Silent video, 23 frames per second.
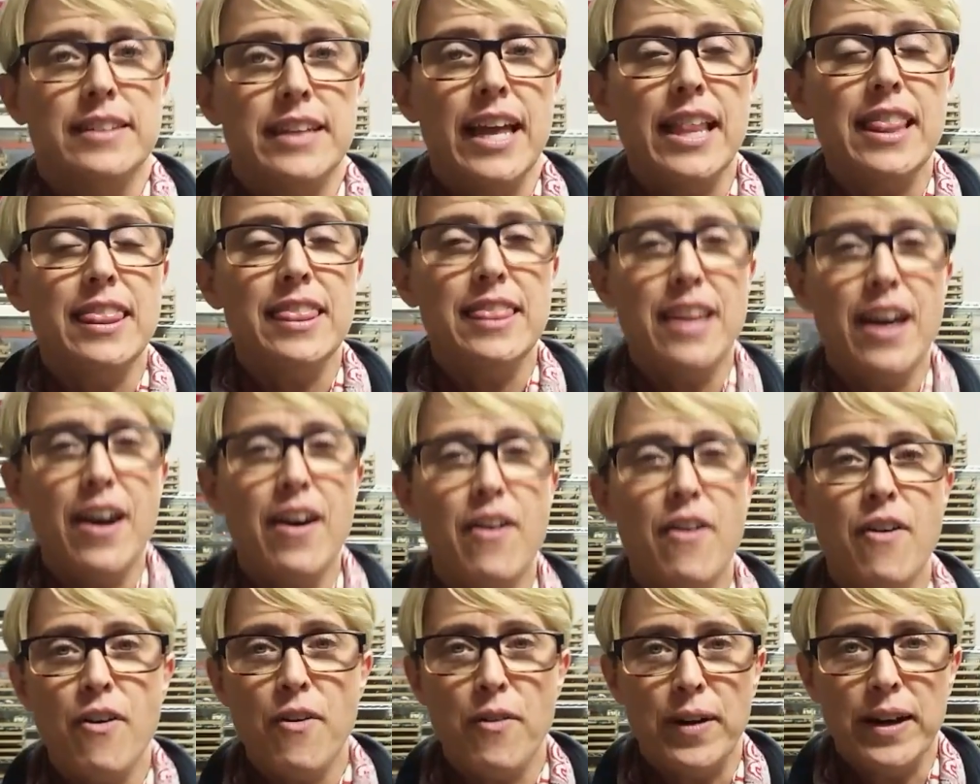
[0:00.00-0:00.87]

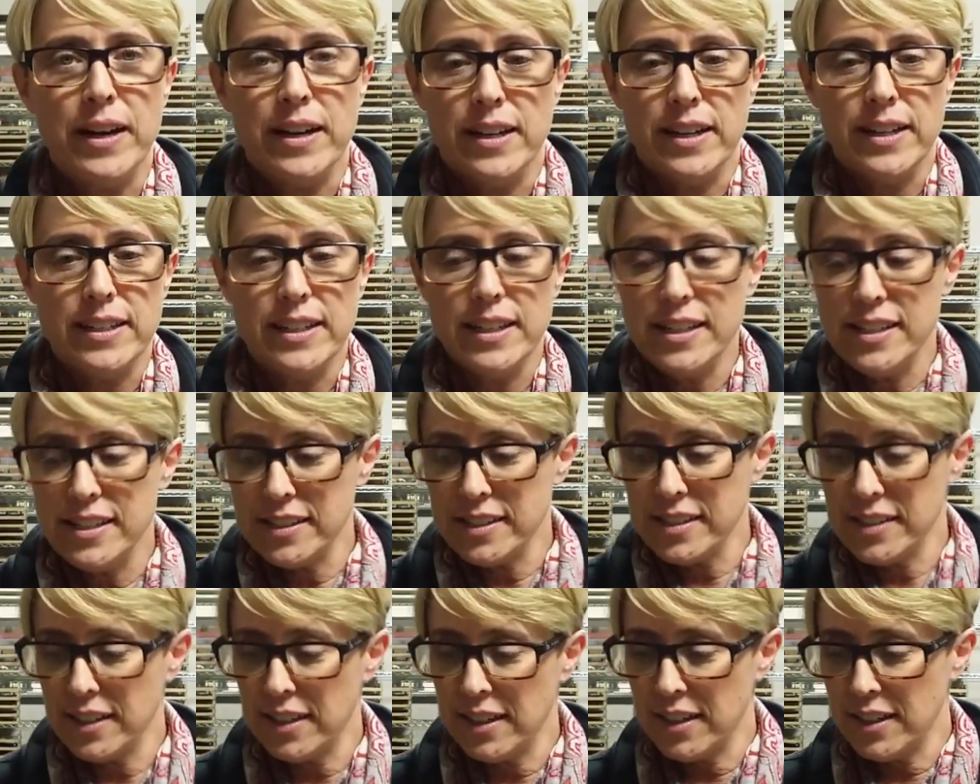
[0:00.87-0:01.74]
Hello! It
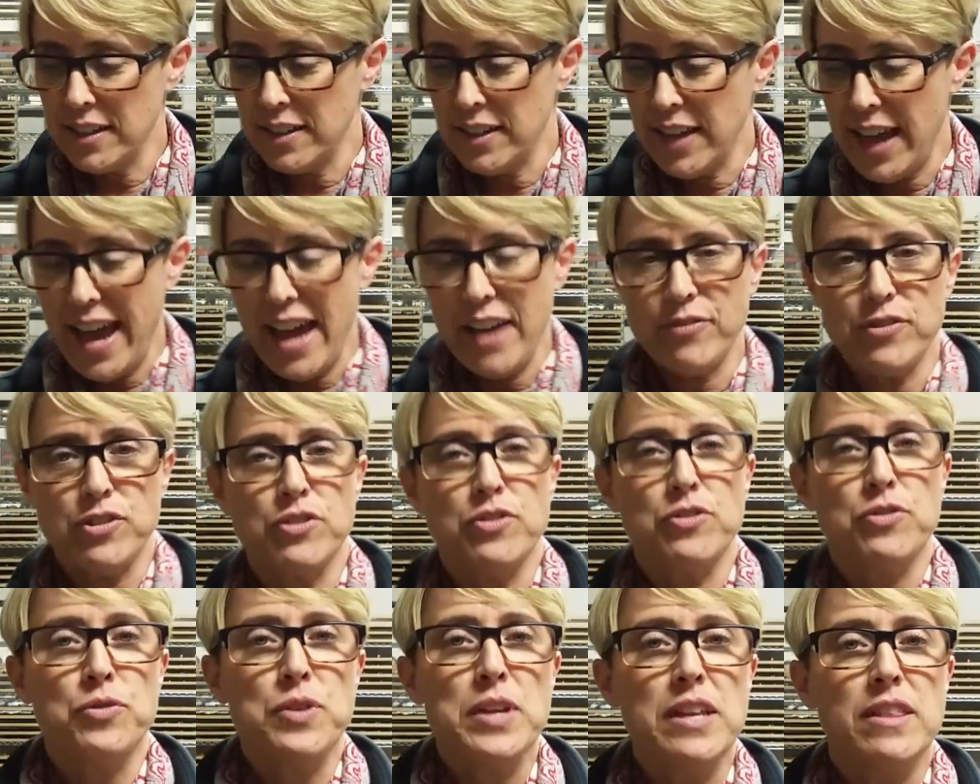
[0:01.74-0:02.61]
is after
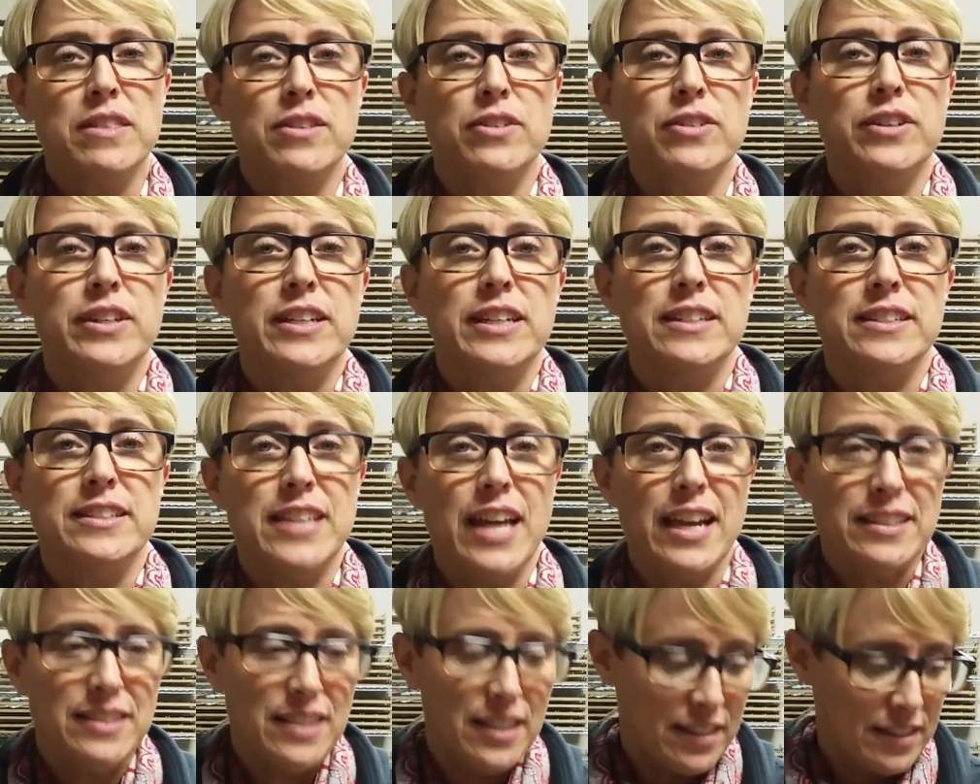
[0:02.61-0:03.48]
3:30 and
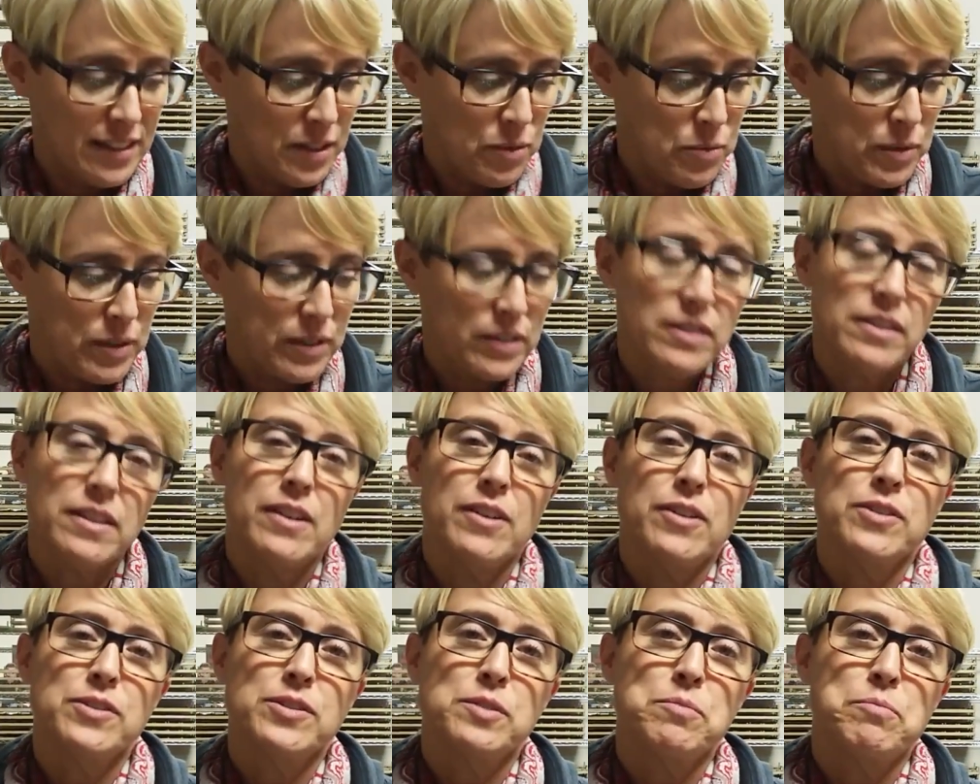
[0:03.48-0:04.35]
technically we're
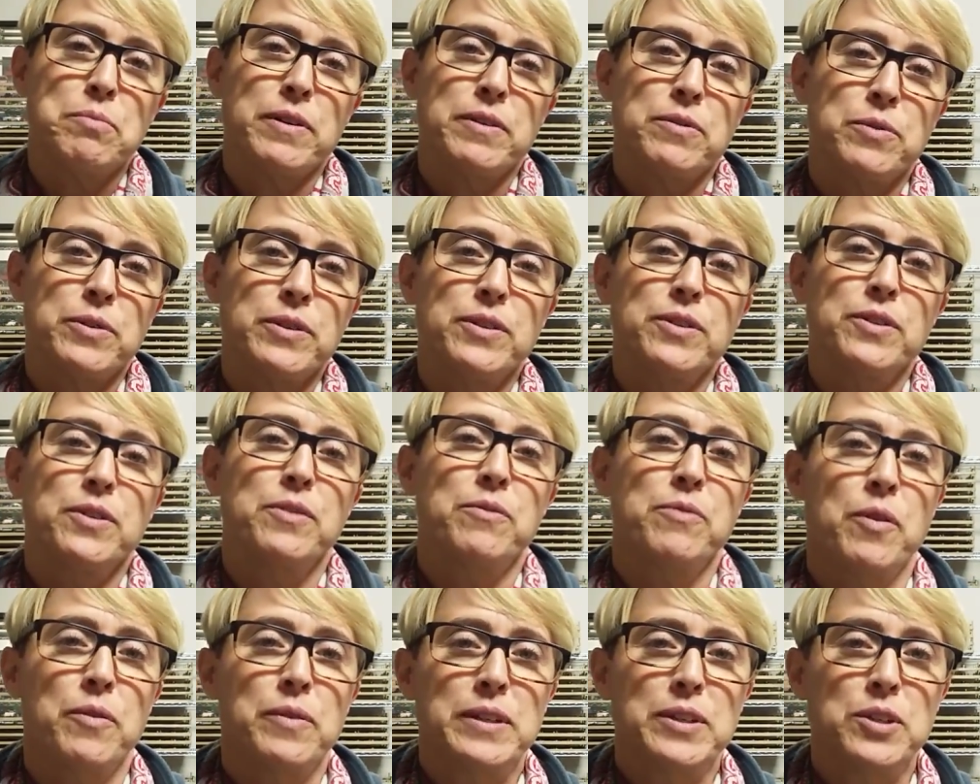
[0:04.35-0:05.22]
closed, but we're
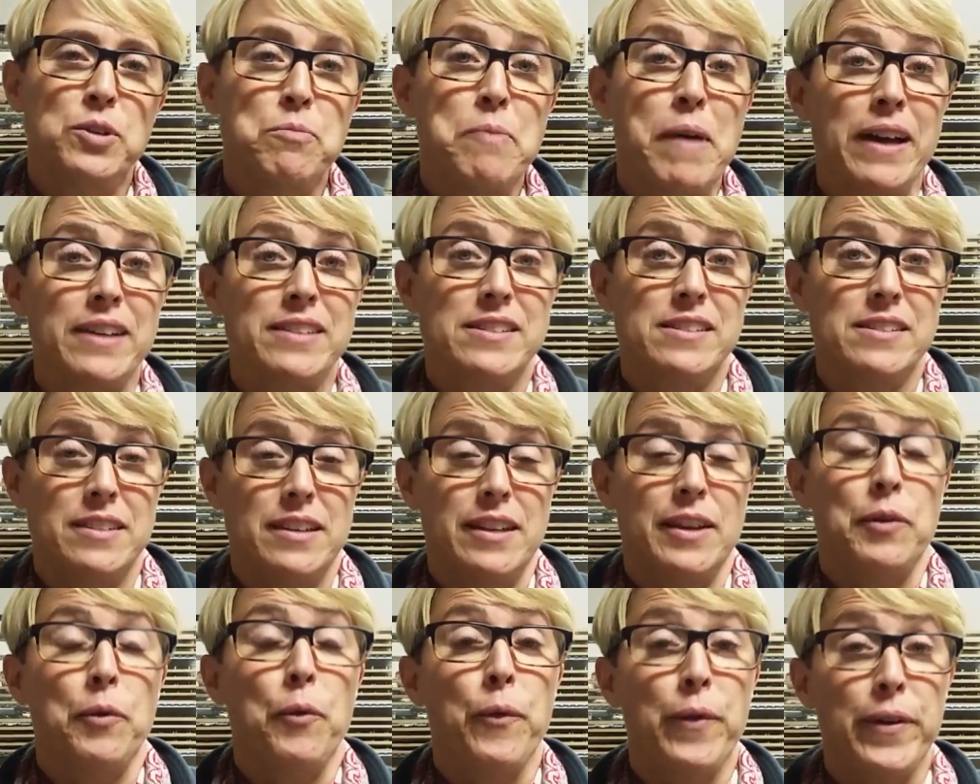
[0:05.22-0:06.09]
doing what we do best
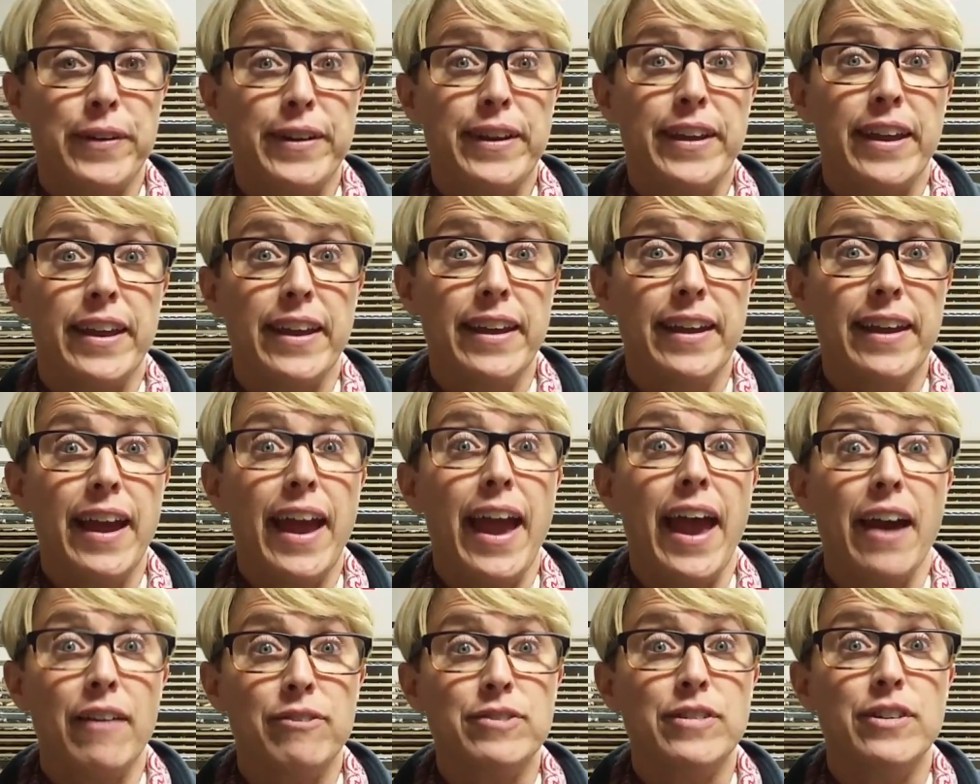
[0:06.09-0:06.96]
and working
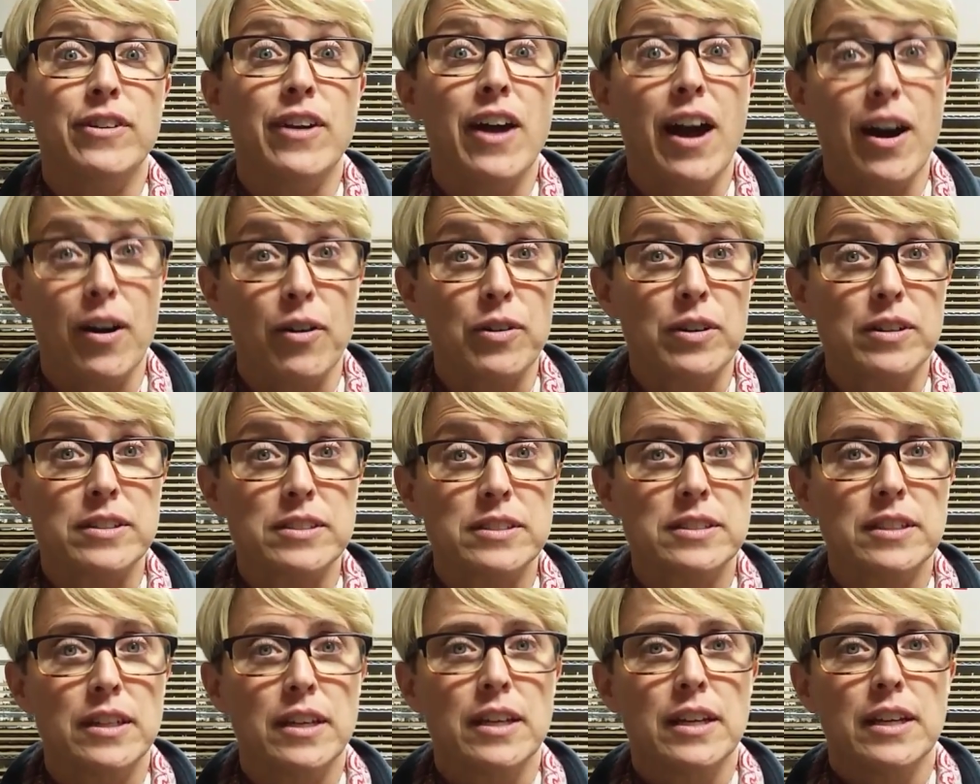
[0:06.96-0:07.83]
after hours.